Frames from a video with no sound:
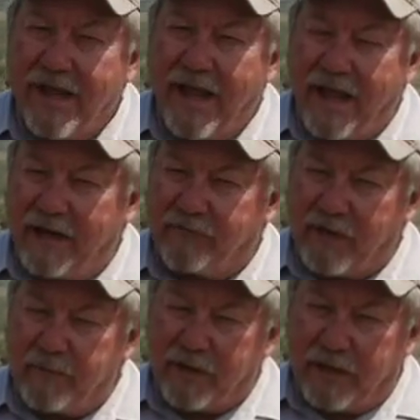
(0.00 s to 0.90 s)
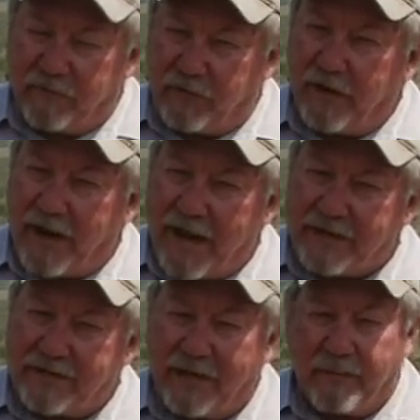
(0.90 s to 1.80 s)
And if they're an
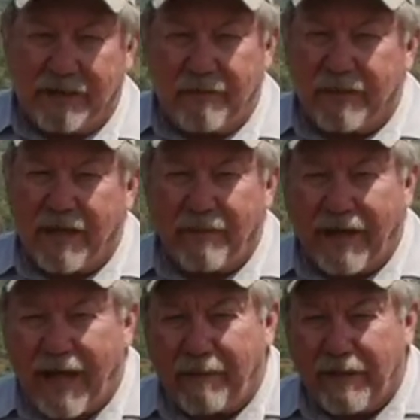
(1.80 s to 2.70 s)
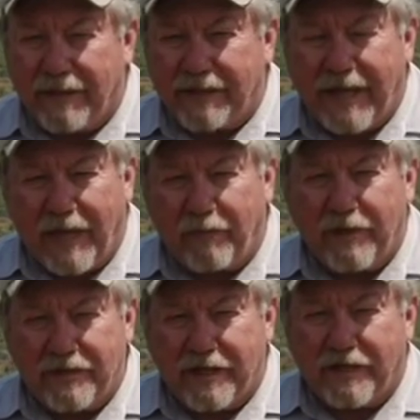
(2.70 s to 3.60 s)
asset, but they become a liability, how do we
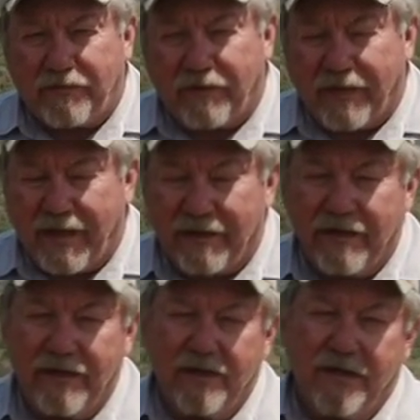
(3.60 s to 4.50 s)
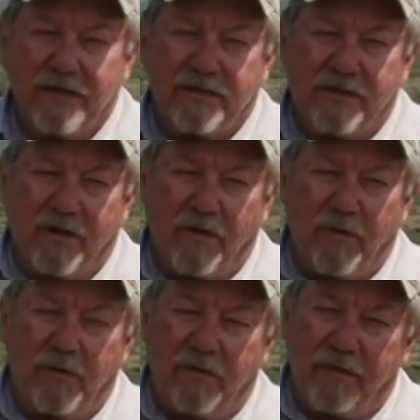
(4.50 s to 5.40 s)
adjust for that?
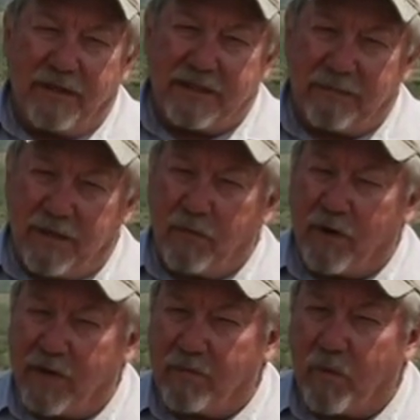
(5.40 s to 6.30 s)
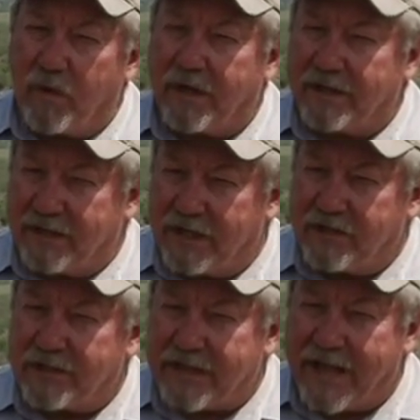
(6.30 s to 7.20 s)
So this can be one of the more
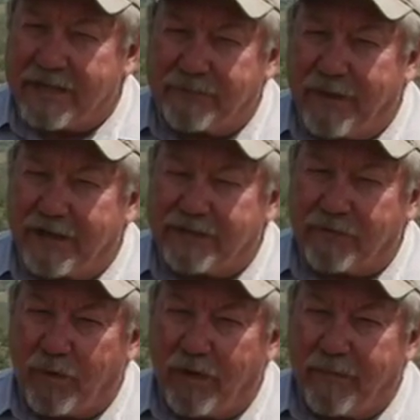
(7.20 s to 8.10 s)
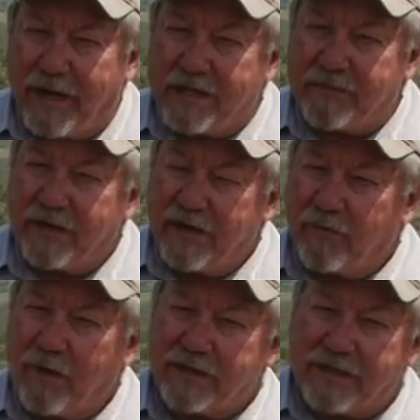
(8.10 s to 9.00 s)
contentious aspects of quail management here in
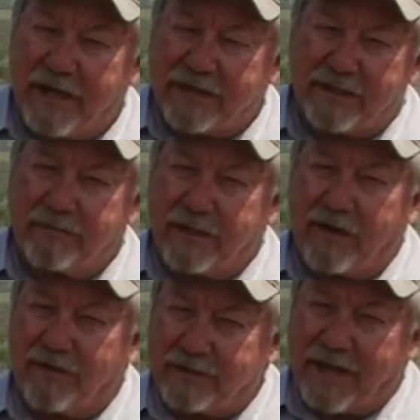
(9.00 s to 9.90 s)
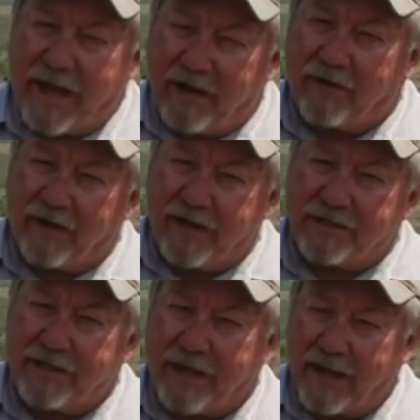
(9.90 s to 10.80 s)
West Texas, because cattle
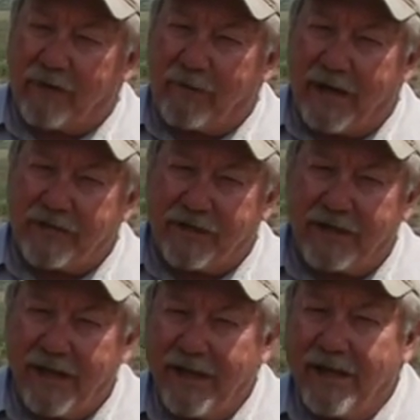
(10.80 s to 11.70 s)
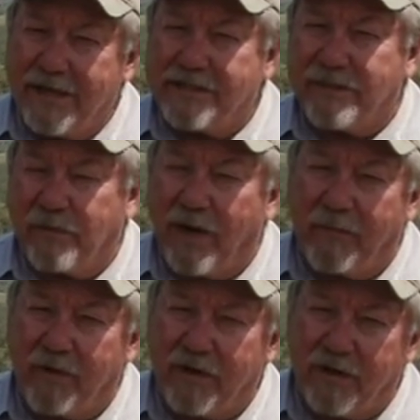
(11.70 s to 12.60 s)
grazing, cattle ranching, is the
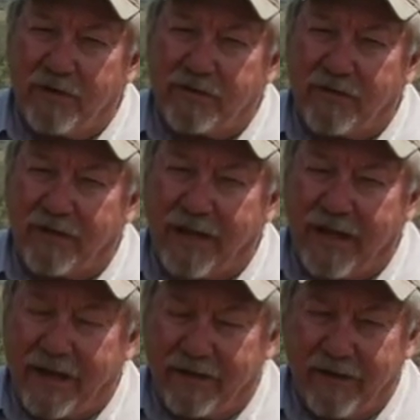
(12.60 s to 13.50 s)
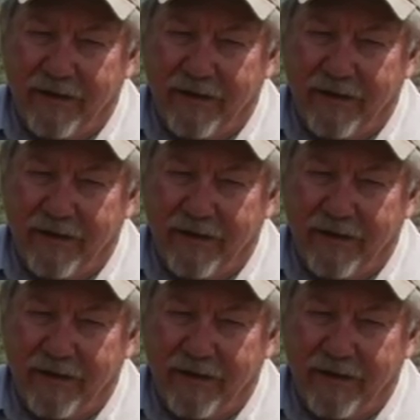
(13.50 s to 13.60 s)
primary use of the land.